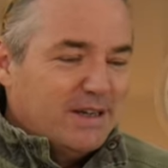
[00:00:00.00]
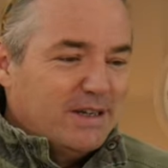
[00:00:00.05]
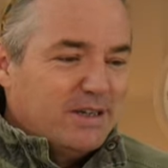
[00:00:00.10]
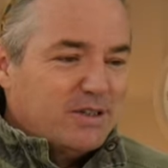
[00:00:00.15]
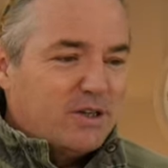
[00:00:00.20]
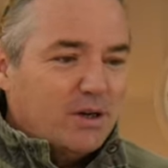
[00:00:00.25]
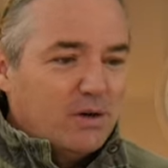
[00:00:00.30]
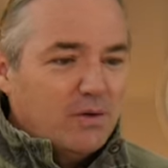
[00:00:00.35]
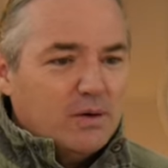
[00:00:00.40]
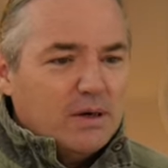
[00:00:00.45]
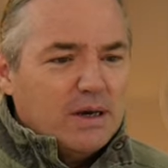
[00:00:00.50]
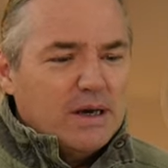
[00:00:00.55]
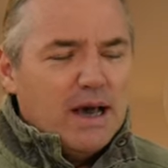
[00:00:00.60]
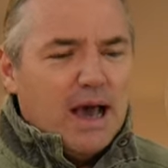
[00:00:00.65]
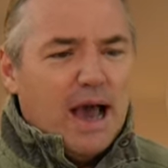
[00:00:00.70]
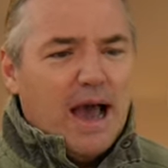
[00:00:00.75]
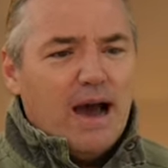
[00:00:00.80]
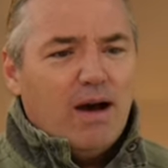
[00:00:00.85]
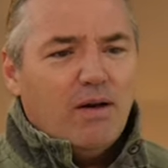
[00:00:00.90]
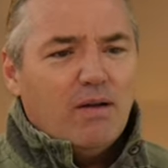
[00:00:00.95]
So
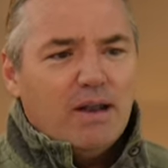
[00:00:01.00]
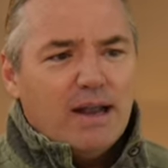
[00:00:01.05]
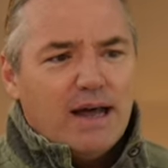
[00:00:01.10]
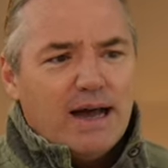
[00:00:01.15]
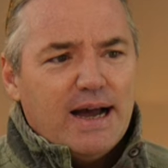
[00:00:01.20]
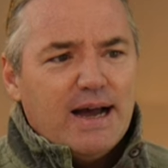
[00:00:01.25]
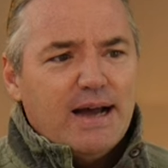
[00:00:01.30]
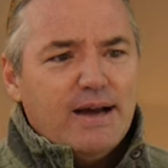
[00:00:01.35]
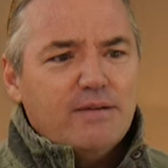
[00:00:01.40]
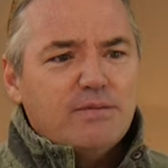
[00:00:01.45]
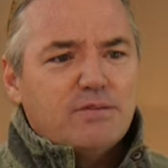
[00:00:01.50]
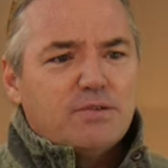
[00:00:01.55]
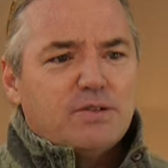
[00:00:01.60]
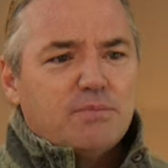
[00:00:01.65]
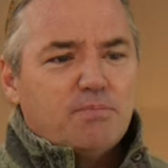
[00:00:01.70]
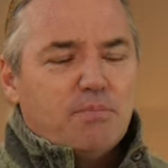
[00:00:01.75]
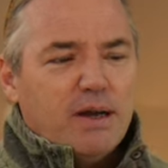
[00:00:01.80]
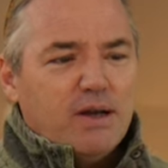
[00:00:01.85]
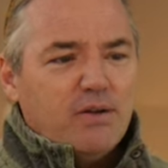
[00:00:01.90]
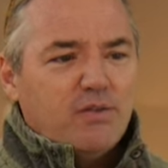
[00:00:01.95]
our lives
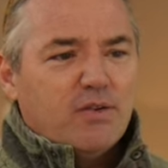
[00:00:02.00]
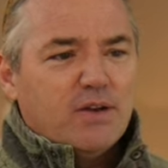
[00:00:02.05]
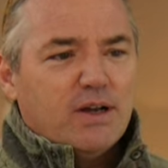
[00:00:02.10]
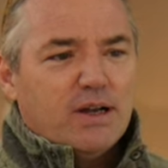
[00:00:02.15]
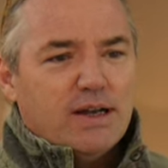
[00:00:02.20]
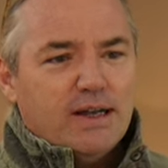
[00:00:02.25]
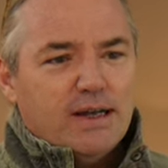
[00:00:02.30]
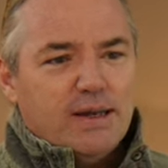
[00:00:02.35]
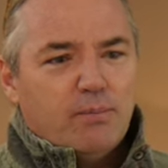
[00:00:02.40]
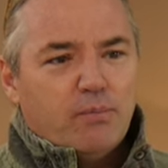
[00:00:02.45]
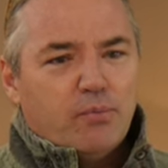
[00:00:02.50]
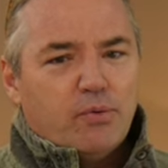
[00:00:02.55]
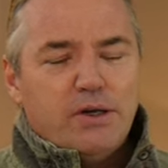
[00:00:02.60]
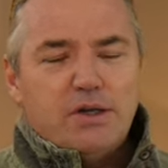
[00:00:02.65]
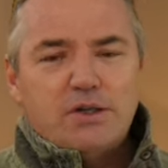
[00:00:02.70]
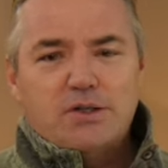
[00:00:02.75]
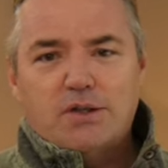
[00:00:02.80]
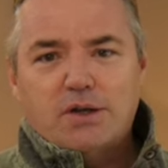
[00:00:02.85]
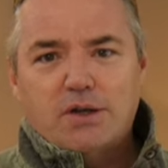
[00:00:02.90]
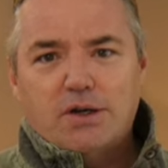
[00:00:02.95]
basically
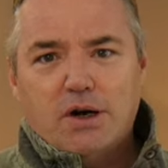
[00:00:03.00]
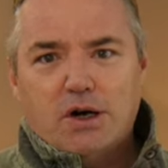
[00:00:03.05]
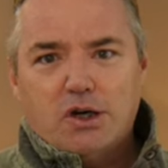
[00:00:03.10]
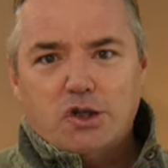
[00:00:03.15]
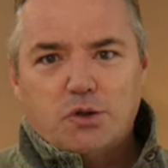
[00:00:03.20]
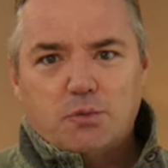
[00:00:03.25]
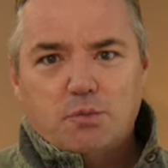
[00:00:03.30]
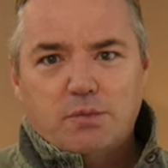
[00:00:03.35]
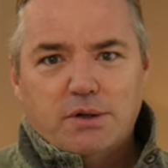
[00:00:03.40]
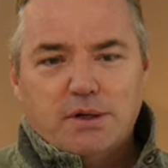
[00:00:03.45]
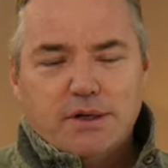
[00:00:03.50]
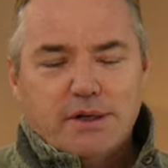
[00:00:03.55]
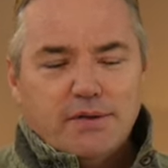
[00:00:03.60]
preach the gospel,